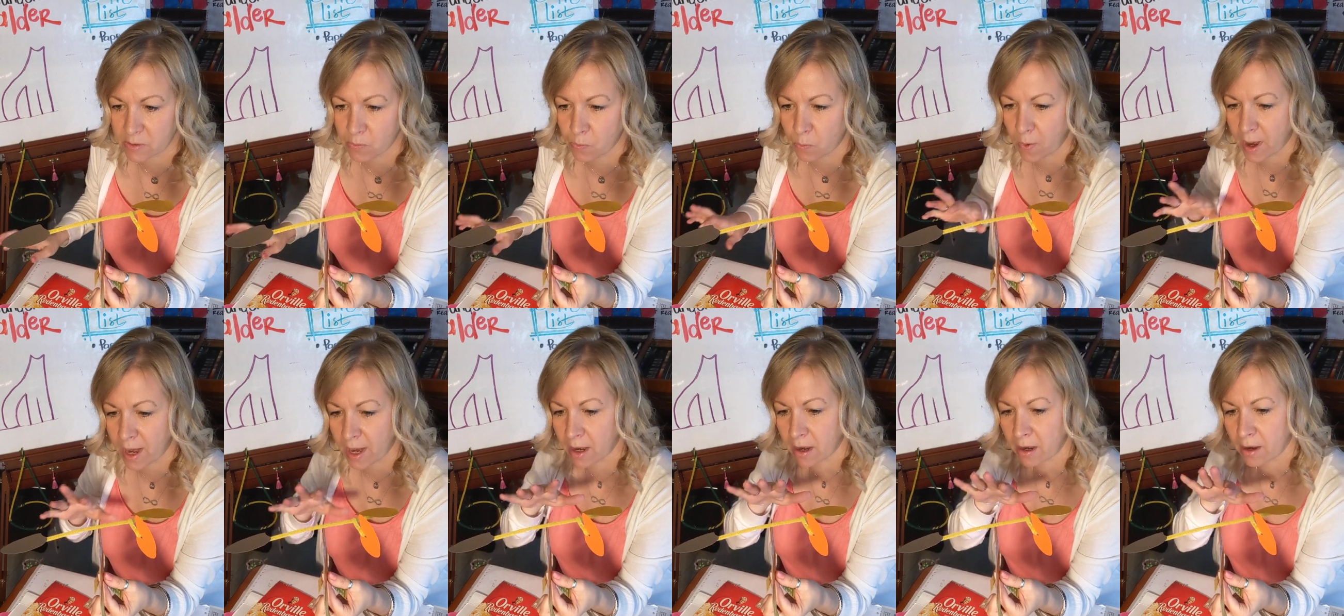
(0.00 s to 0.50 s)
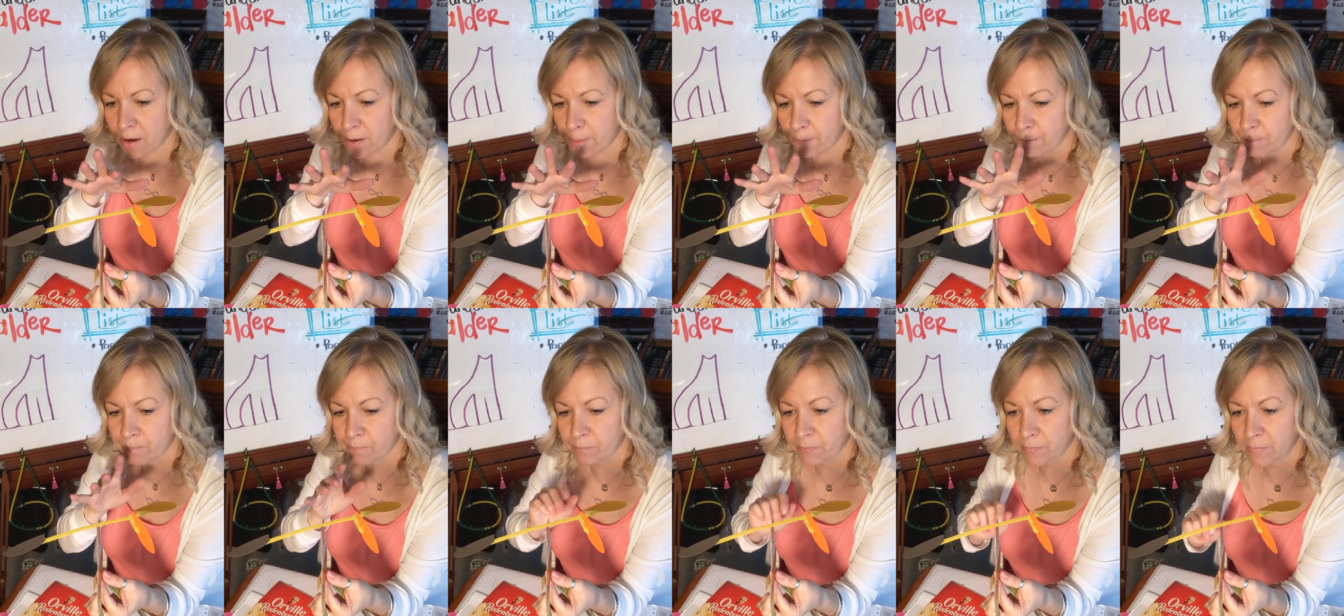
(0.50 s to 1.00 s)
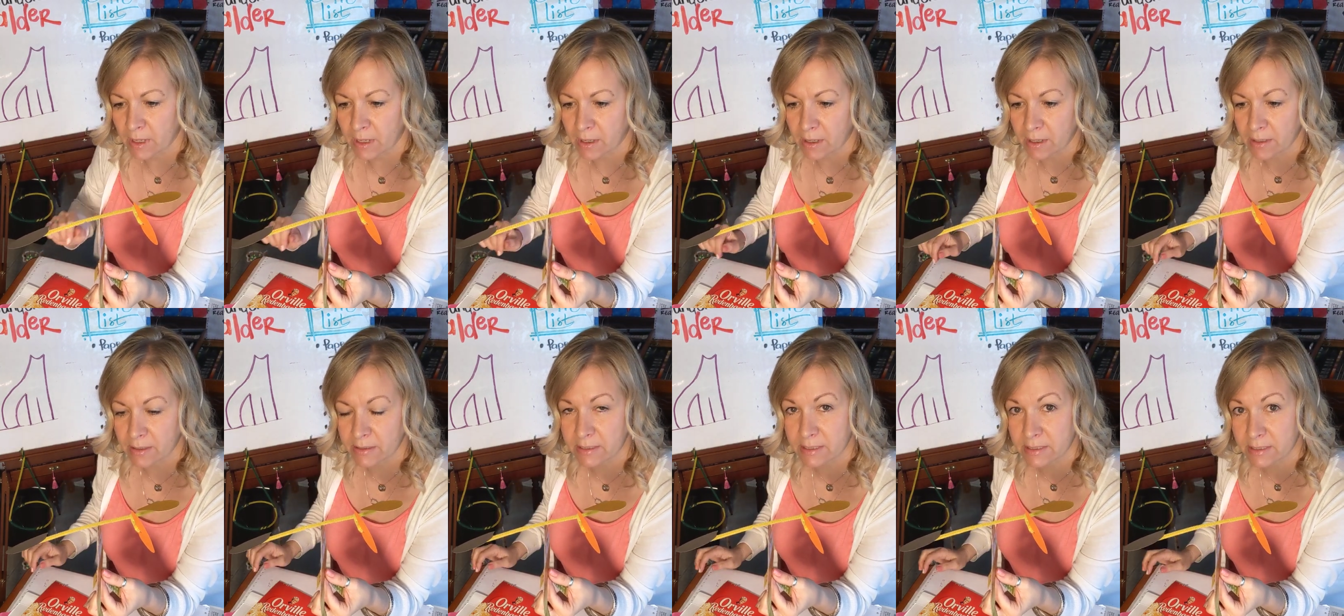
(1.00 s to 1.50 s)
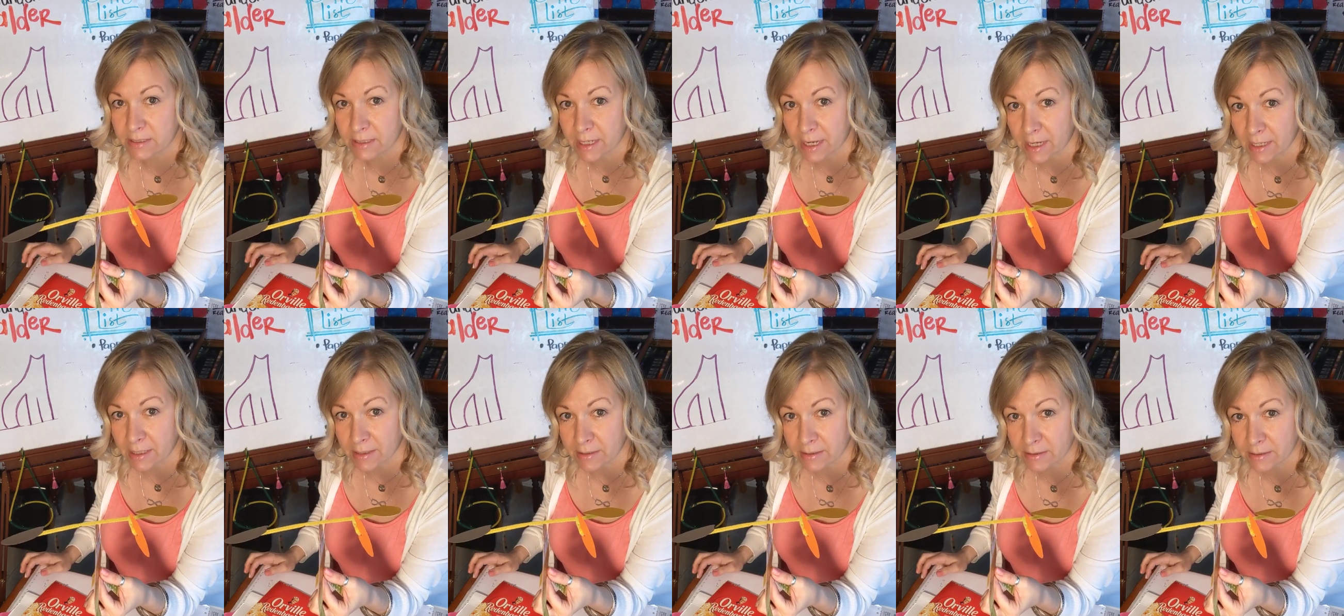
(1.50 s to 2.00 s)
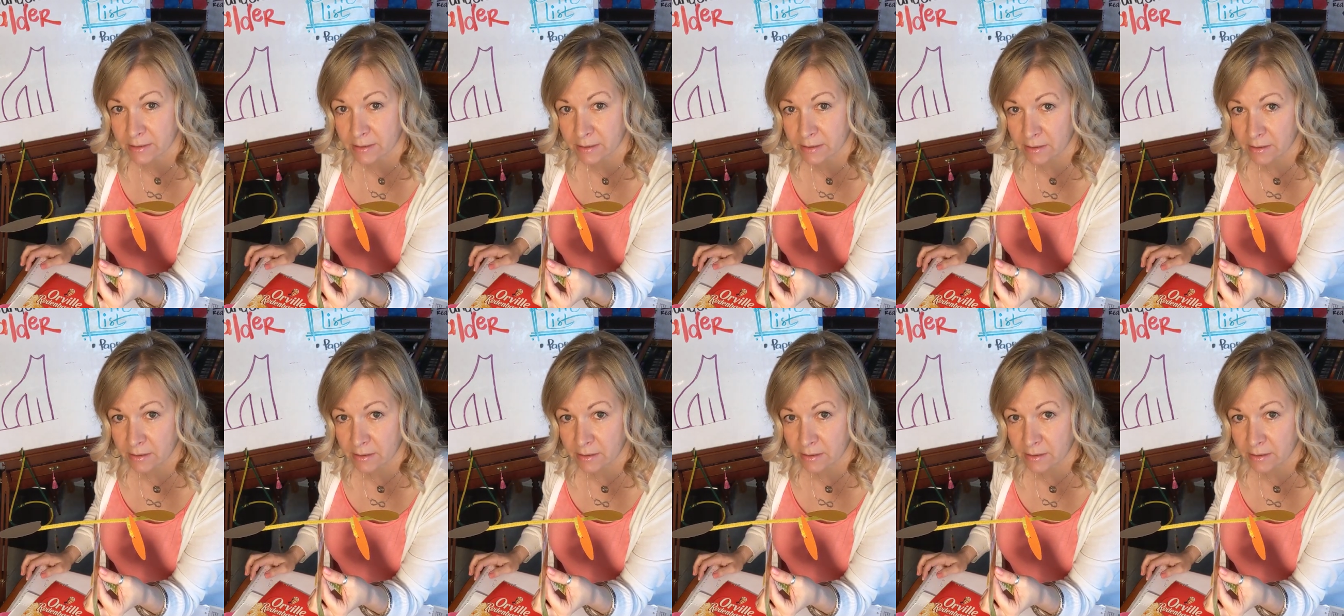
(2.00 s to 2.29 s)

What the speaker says: where it stays.